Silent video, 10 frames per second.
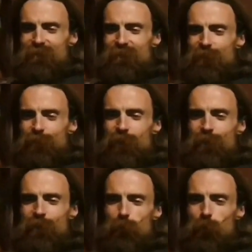a
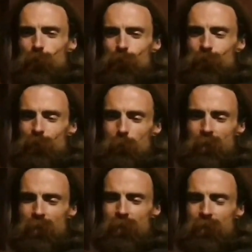naughty word or
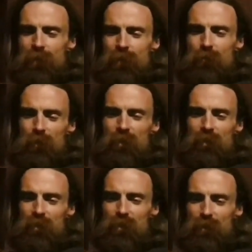something, and this is
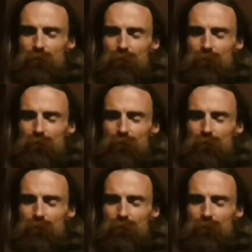what the